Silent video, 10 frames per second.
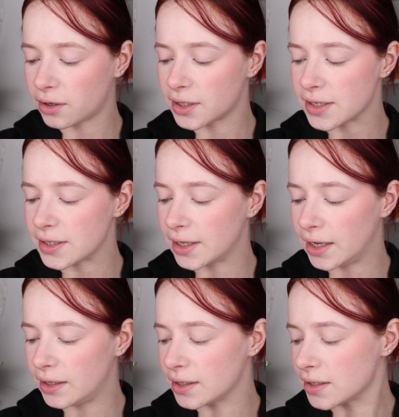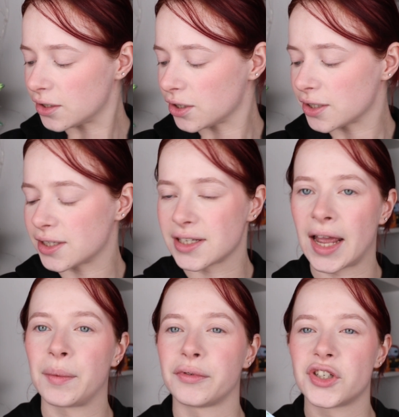honestly. This is just the
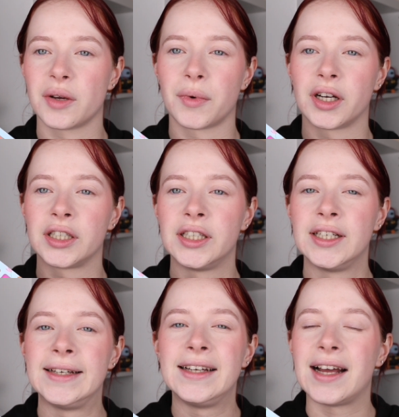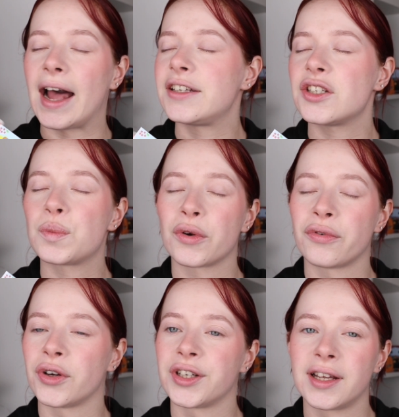type of shimmer. I just
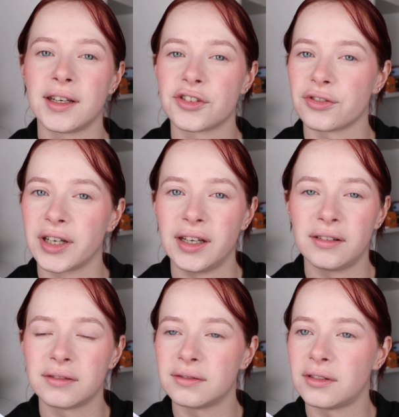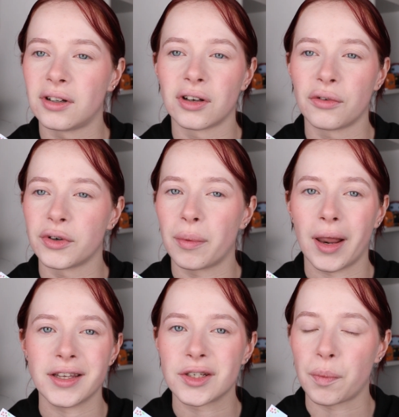prefer the glittery, all over the
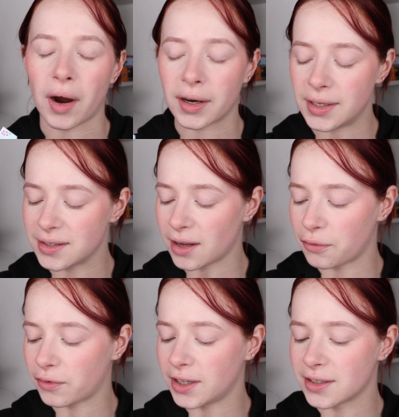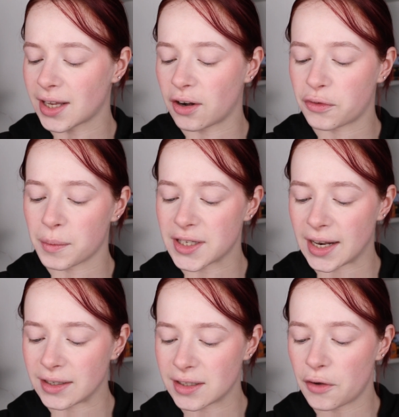place, sparkly stuff instead of the
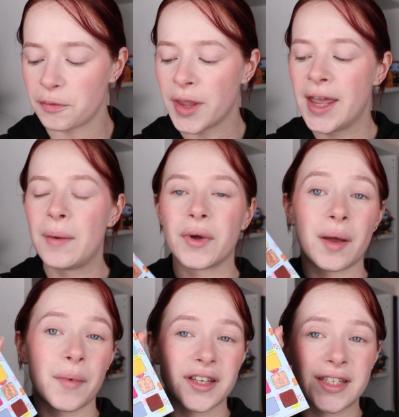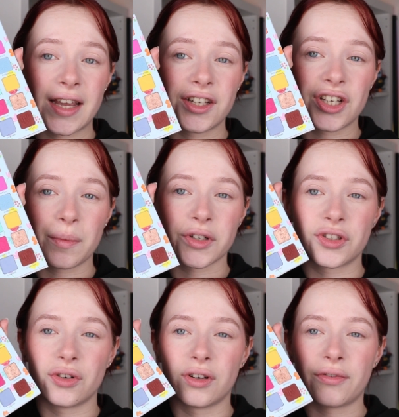metallic stuff. But I must say the shimmers
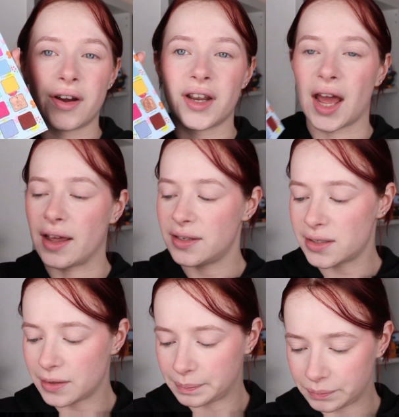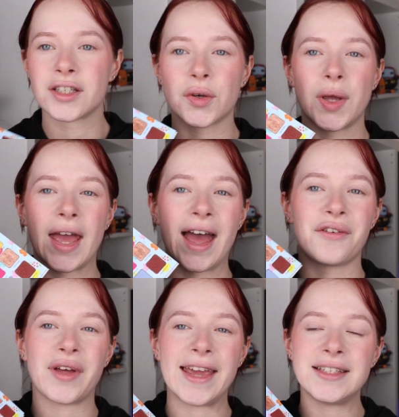do look very nice. So we
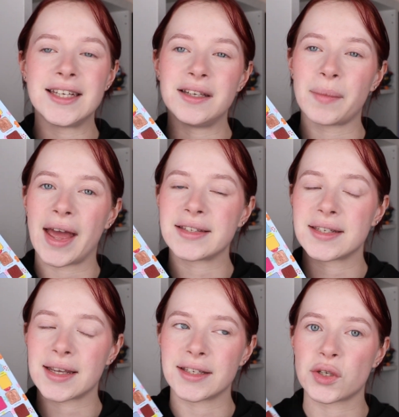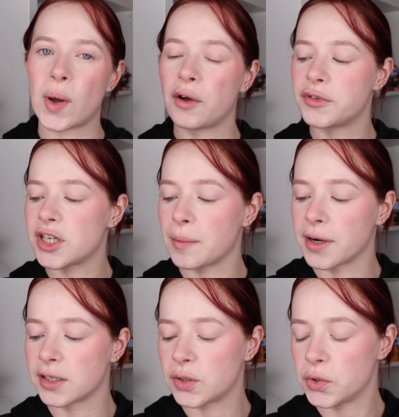have 18 mattes and 12
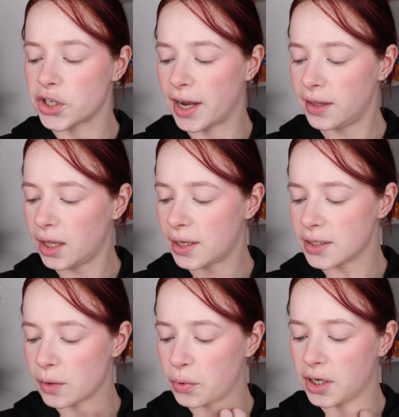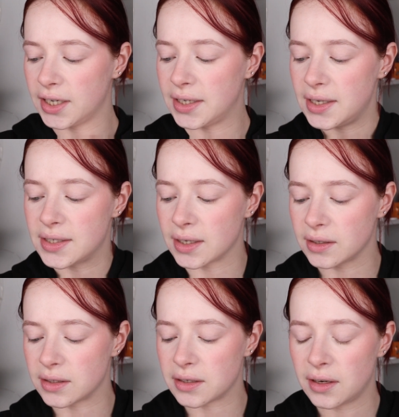shimmers, which I think is a pretty
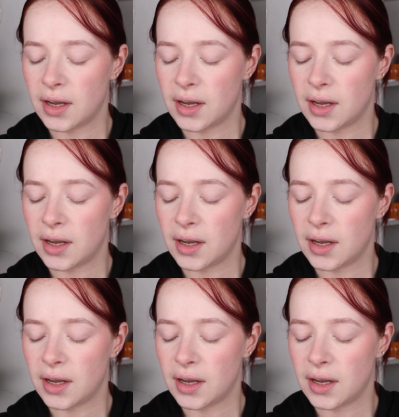decent